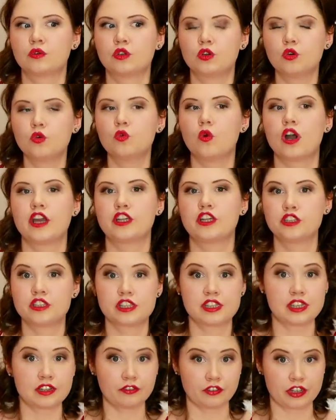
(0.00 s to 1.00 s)
oh, I should
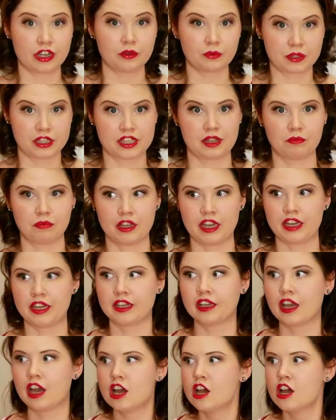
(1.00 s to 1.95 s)
stiffen it with something.